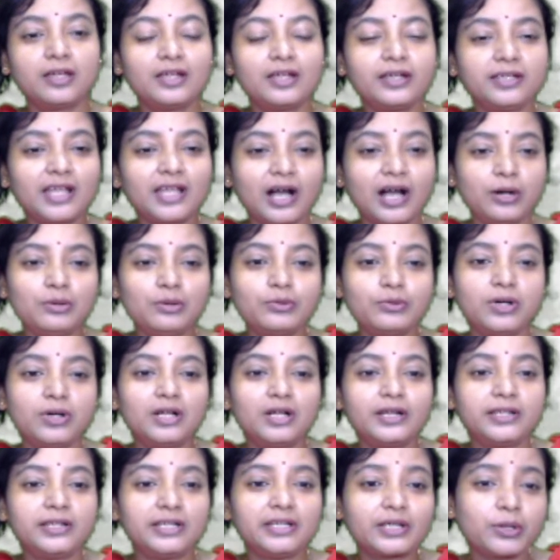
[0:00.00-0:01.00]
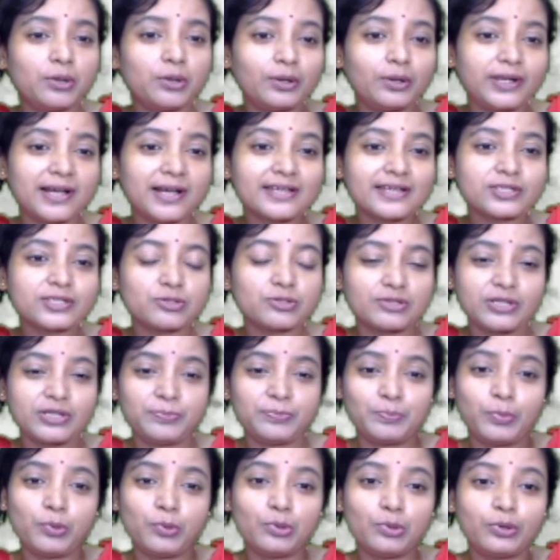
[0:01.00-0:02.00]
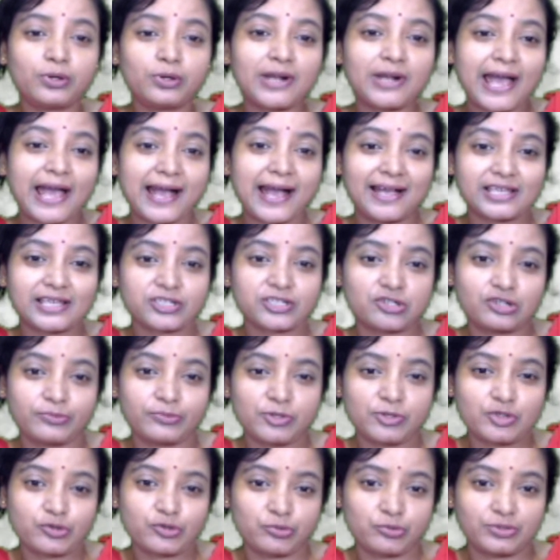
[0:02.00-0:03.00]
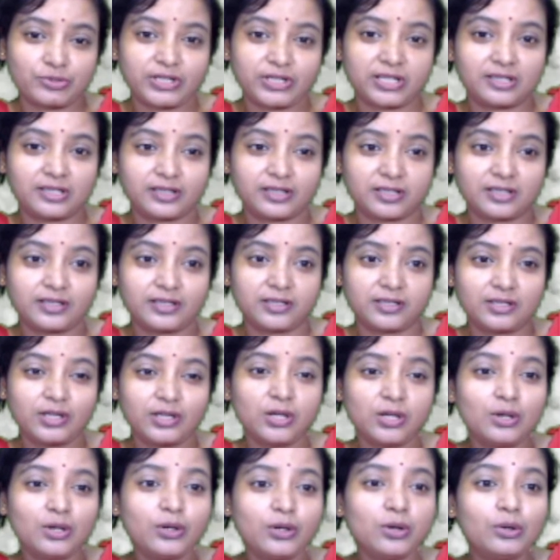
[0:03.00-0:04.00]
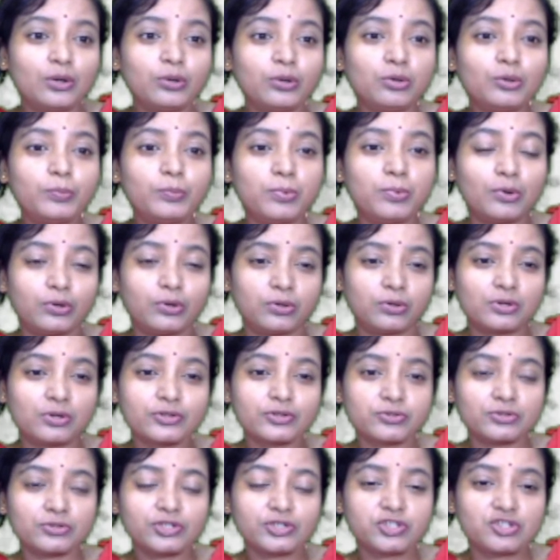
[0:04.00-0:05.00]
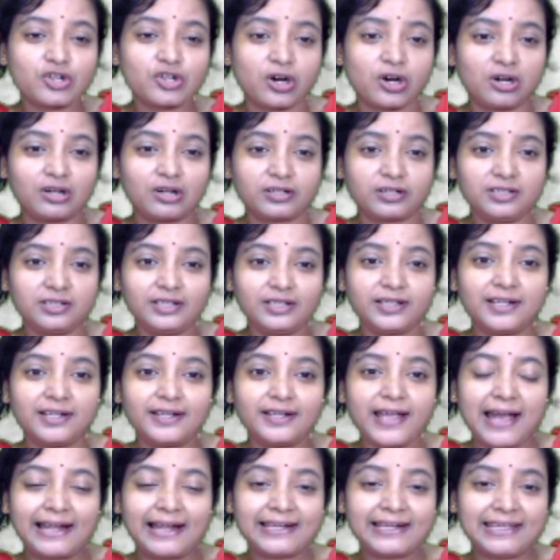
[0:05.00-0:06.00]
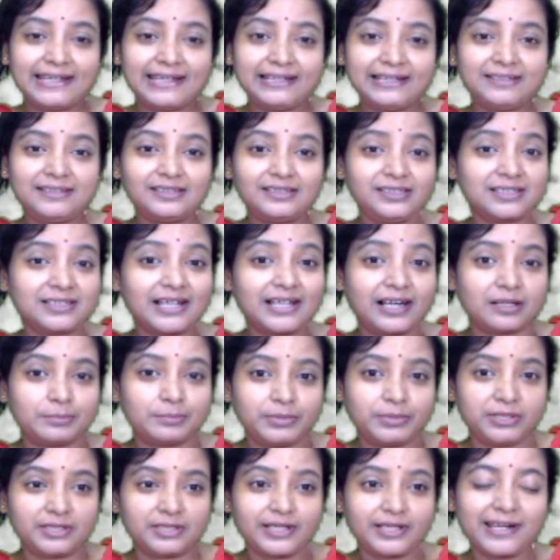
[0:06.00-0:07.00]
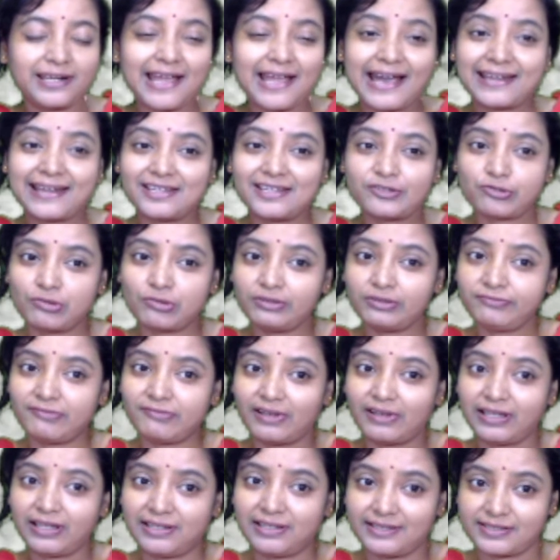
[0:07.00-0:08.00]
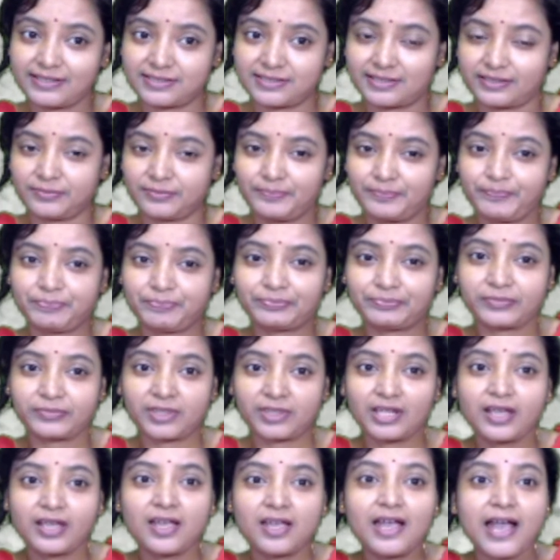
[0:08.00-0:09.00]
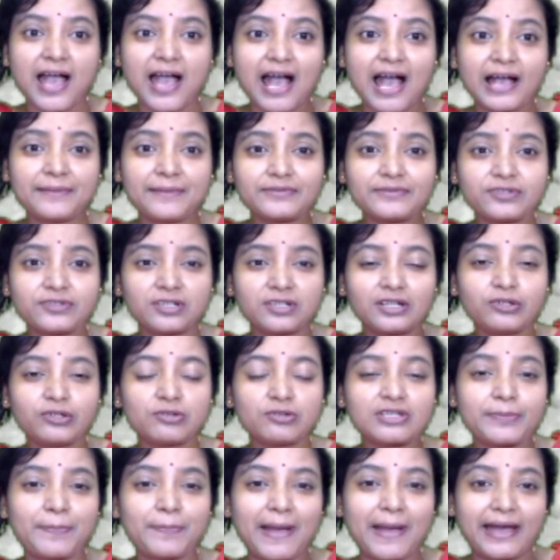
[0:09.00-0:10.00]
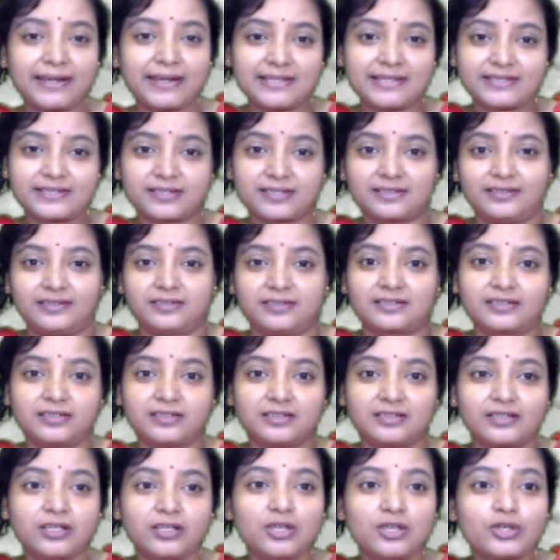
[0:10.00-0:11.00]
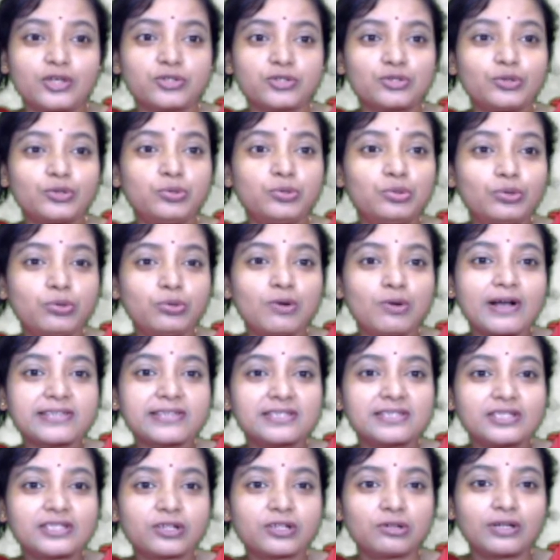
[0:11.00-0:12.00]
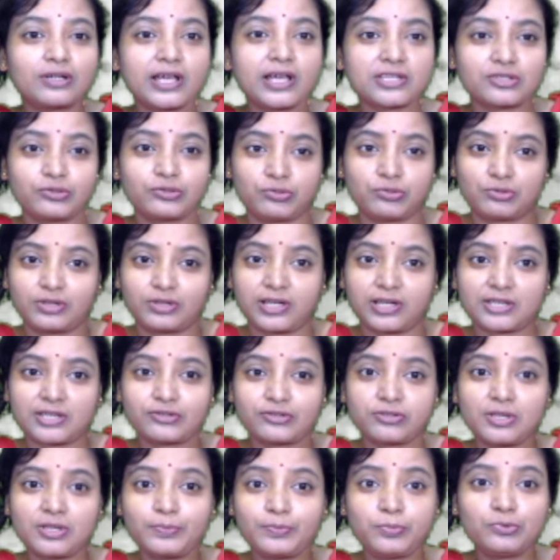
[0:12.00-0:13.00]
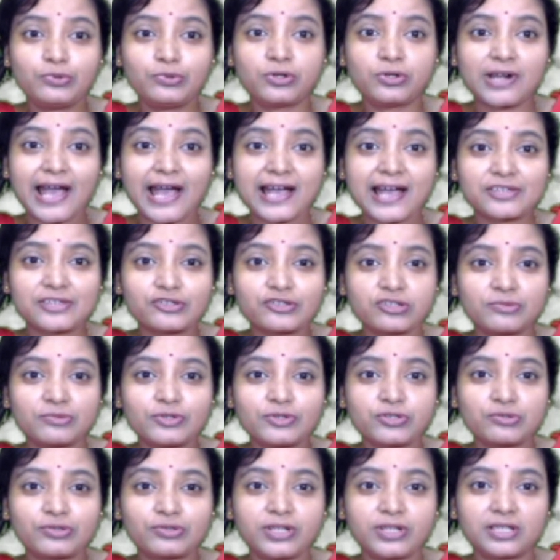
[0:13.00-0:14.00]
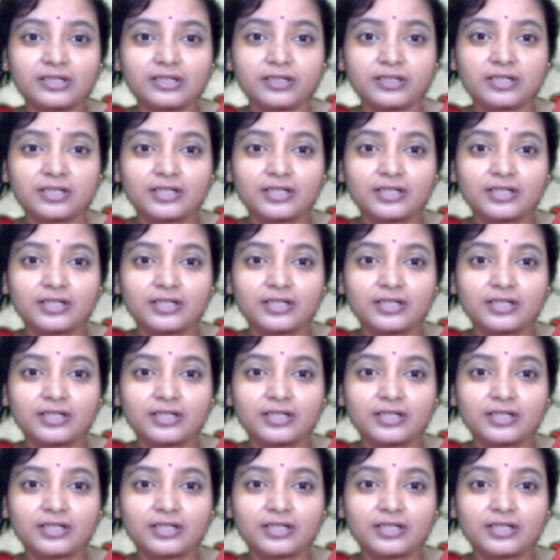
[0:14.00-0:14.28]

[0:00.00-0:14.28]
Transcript: Now, Nicholas was a poor astronomy student who boards with John, an elderly carpenter, and his wife Alison. Absalom was a Paris clerk. So who was Nicholas? Nicholas was a poor astronomy student.